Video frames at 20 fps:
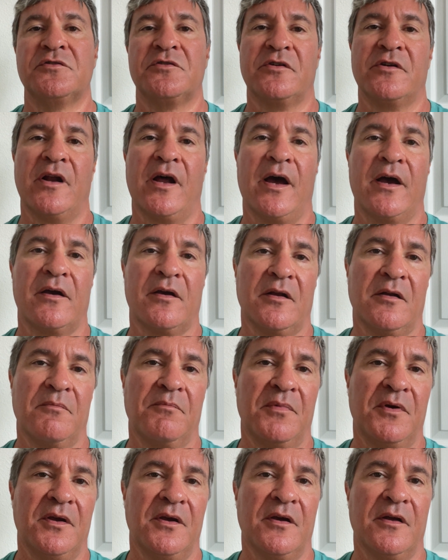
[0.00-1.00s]
You're not going to
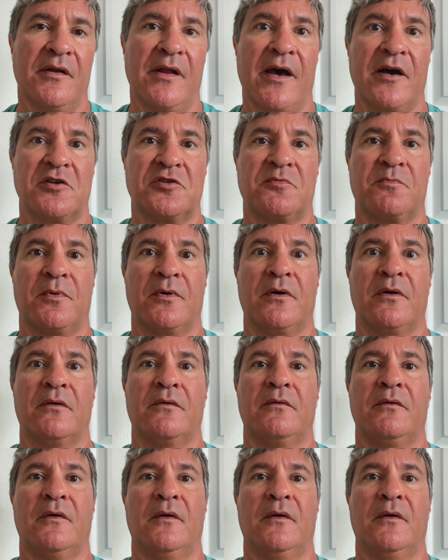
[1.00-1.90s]
be an expert,